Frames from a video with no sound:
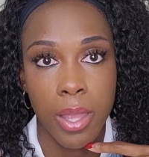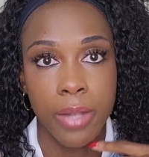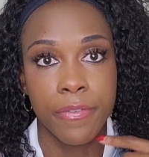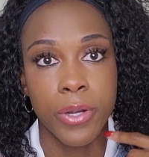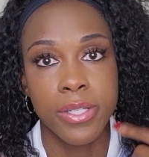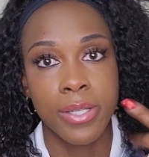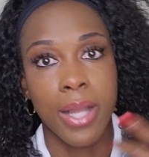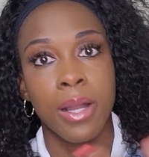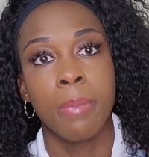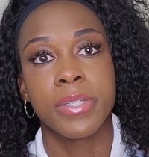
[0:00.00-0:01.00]
and for it to
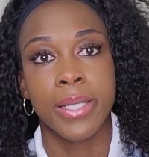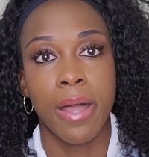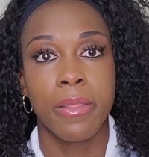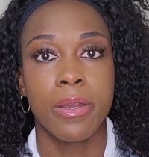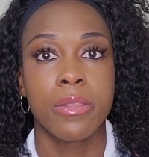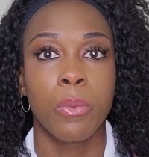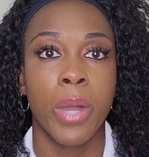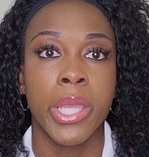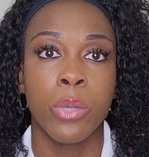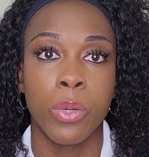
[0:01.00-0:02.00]
not come together the
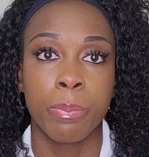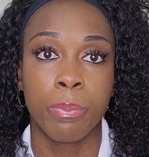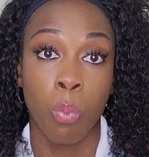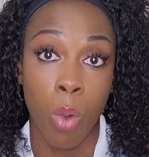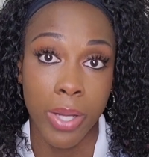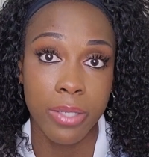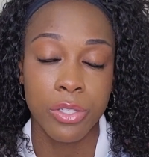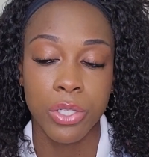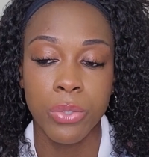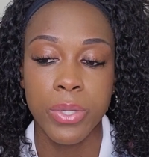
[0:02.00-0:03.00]
way you would want it
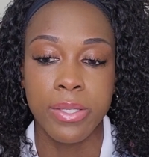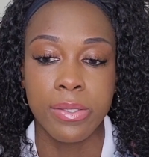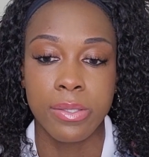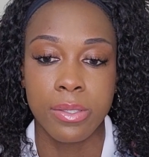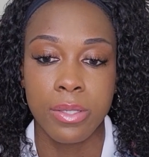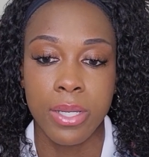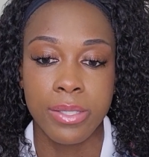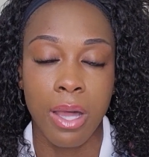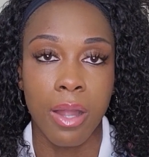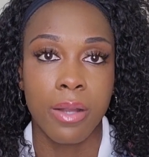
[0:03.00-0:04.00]
to,
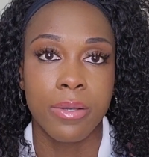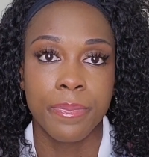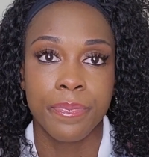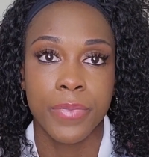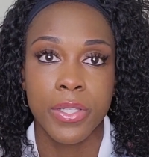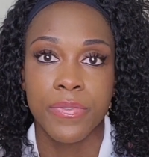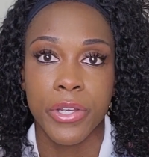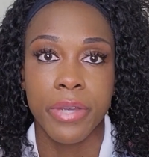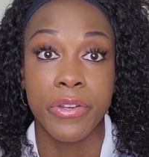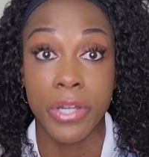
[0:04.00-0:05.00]
it's hard. It's
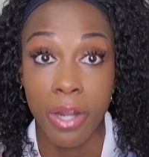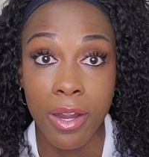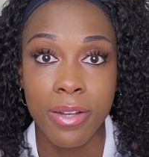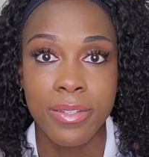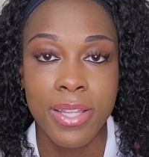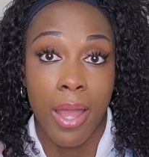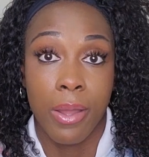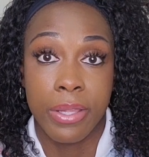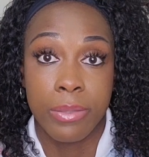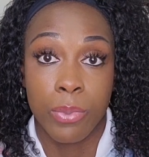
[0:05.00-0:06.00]
very, very hard.
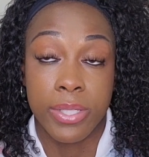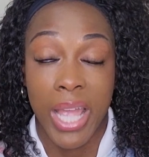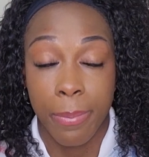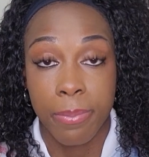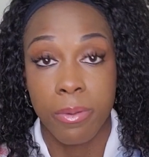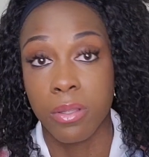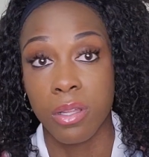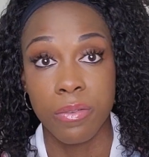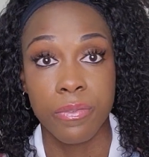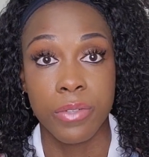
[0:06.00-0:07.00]
I was capable
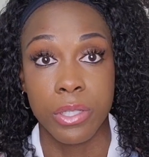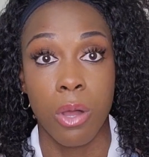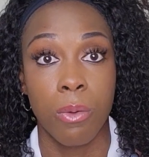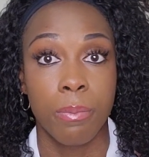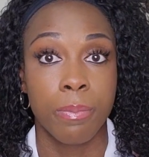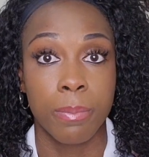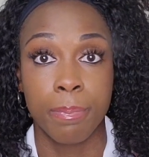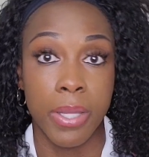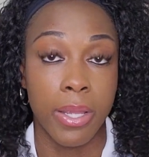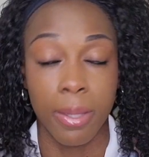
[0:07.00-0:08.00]
of, you know,
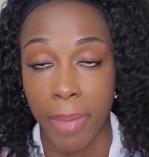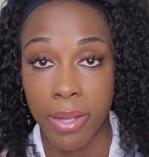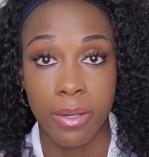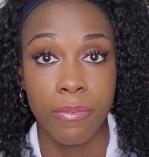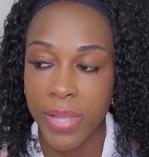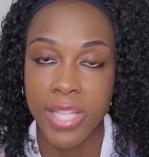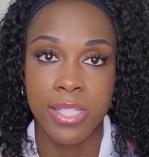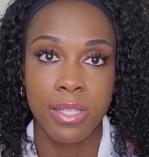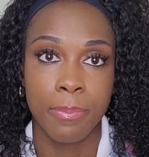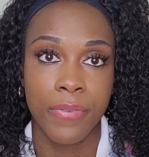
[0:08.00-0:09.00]
being competitive. As
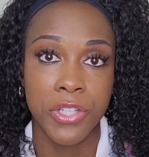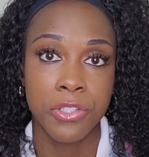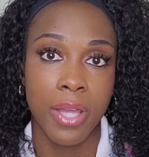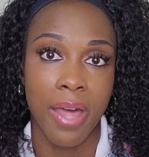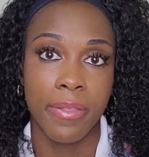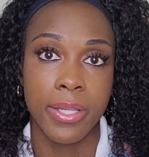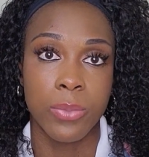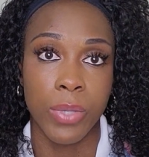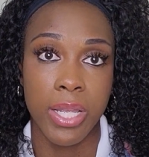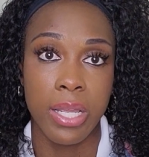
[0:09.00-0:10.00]
professional athletes,
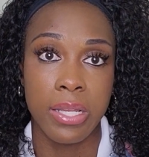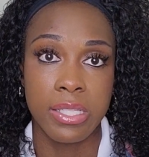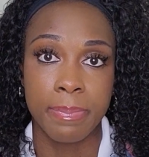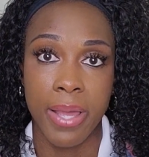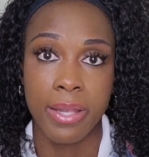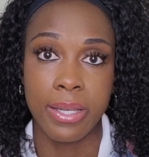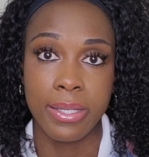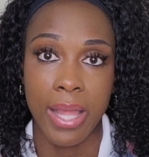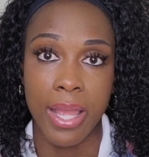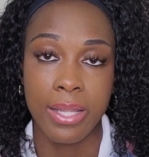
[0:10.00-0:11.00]
we spend
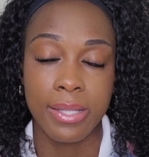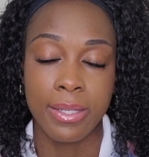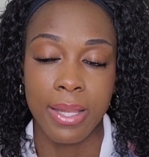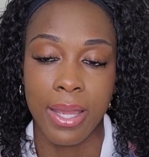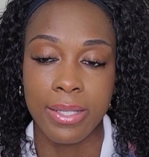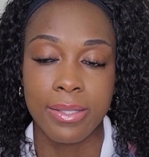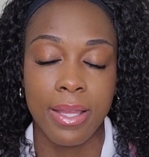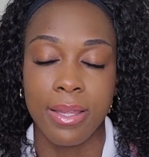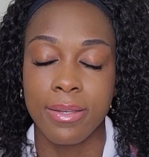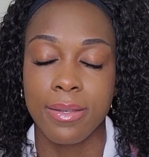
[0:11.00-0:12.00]
days and nights
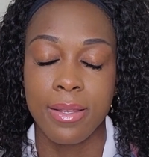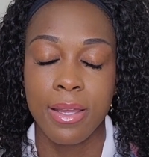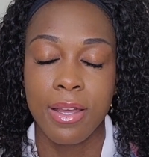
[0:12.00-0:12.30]
and